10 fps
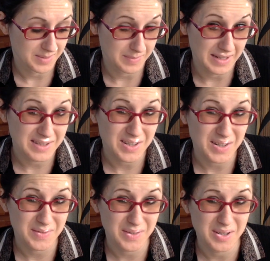depend
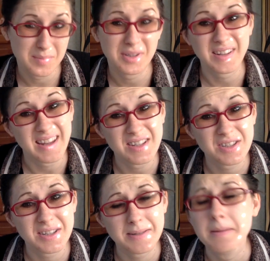on for
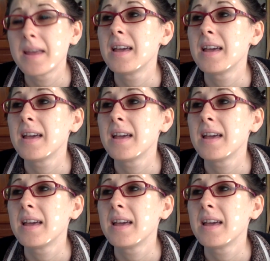communication.